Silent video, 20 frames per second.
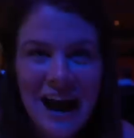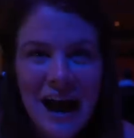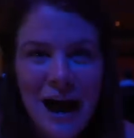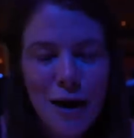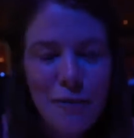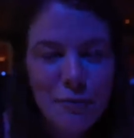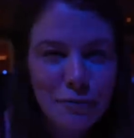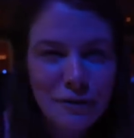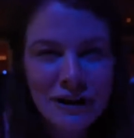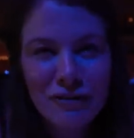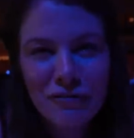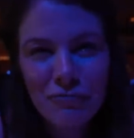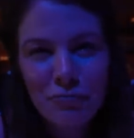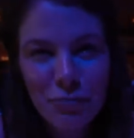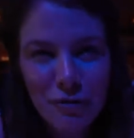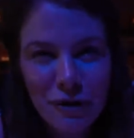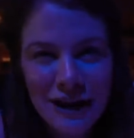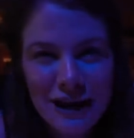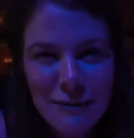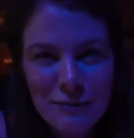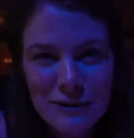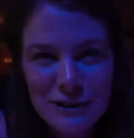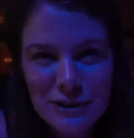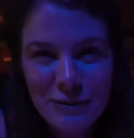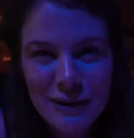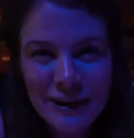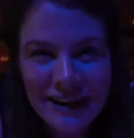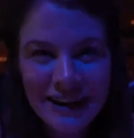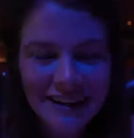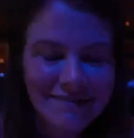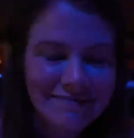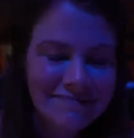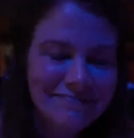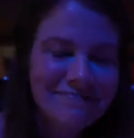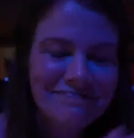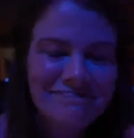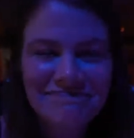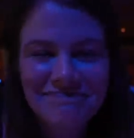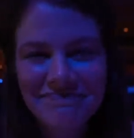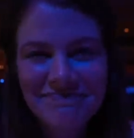A brief break between
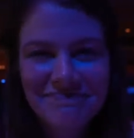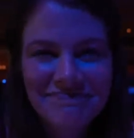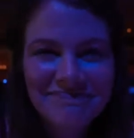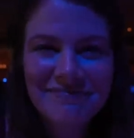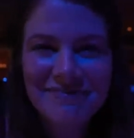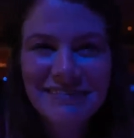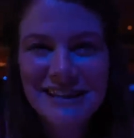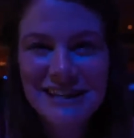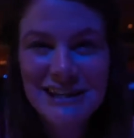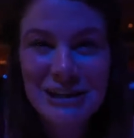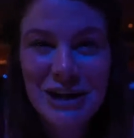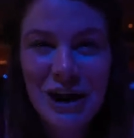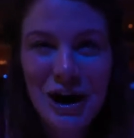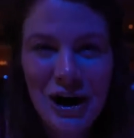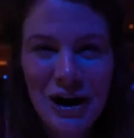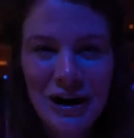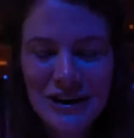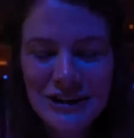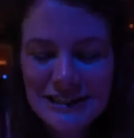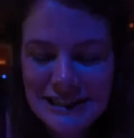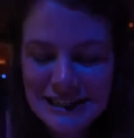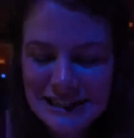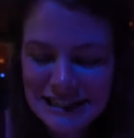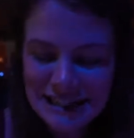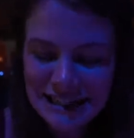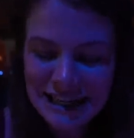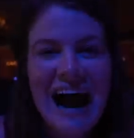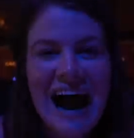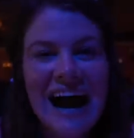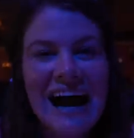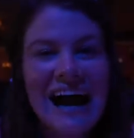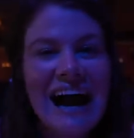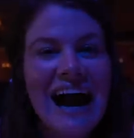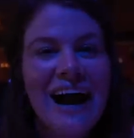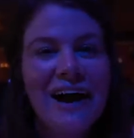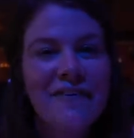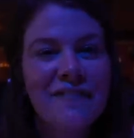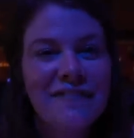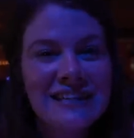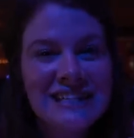the songs. I
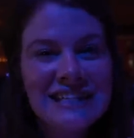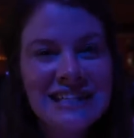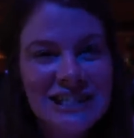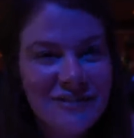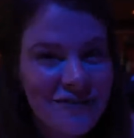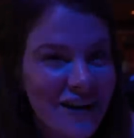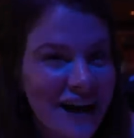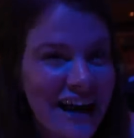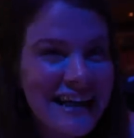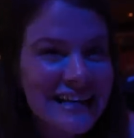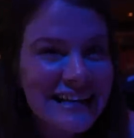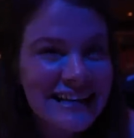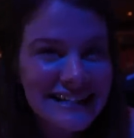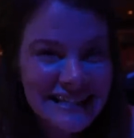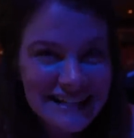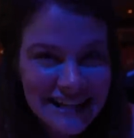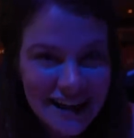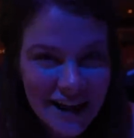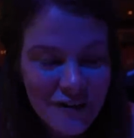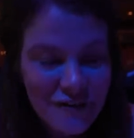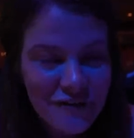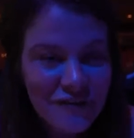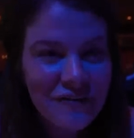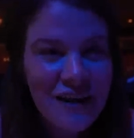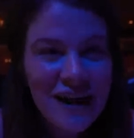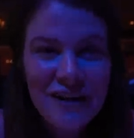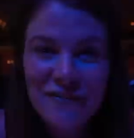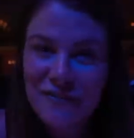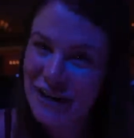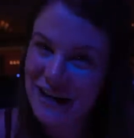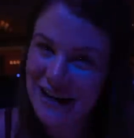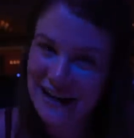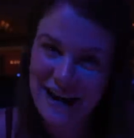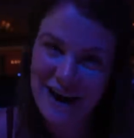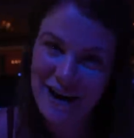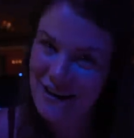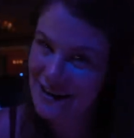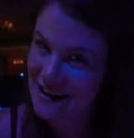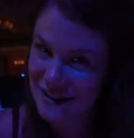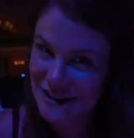have Sven's favorite
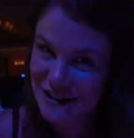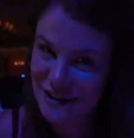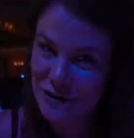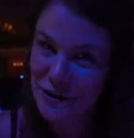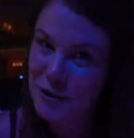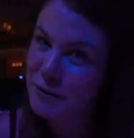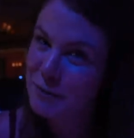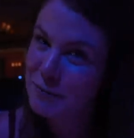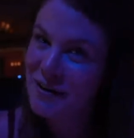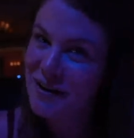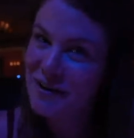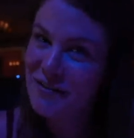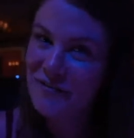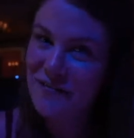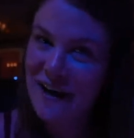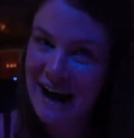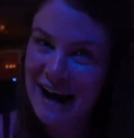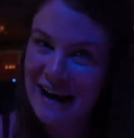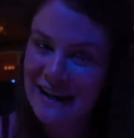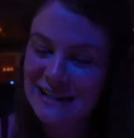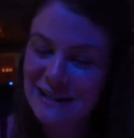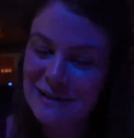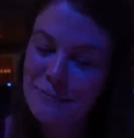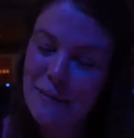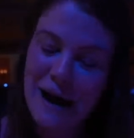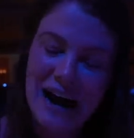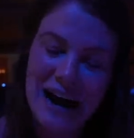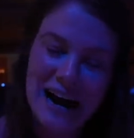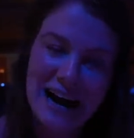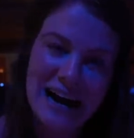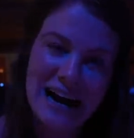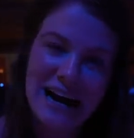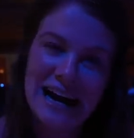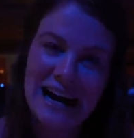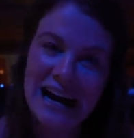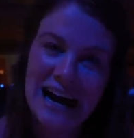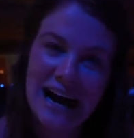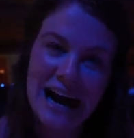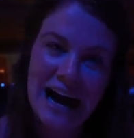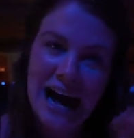carrot soup as
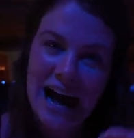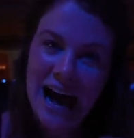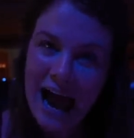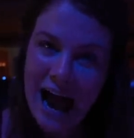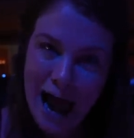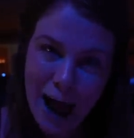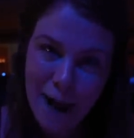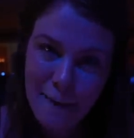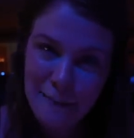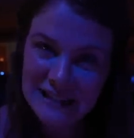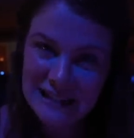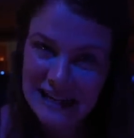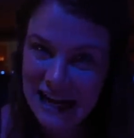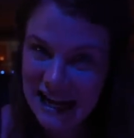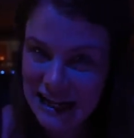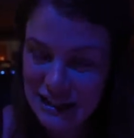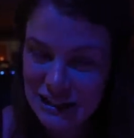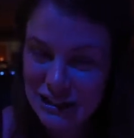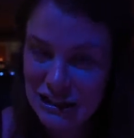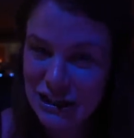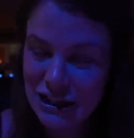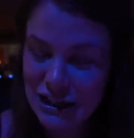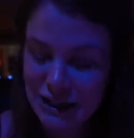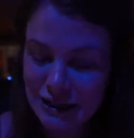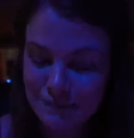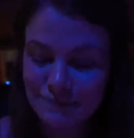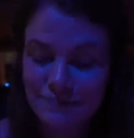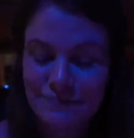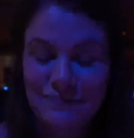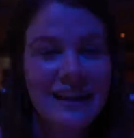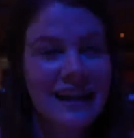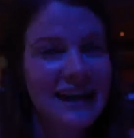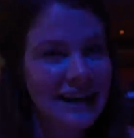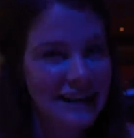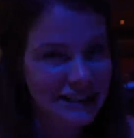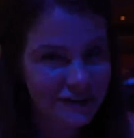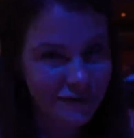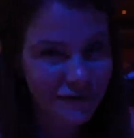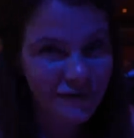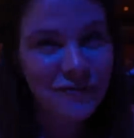my appetizer, and it's
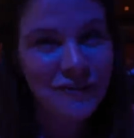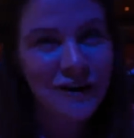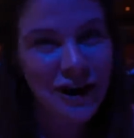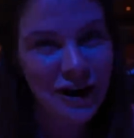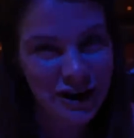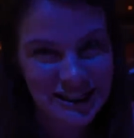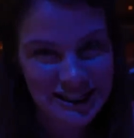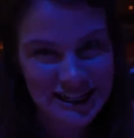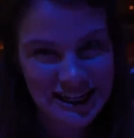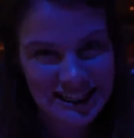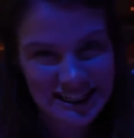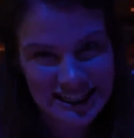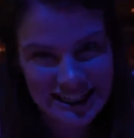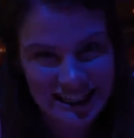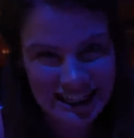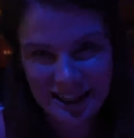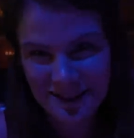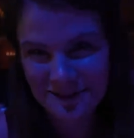very tasty.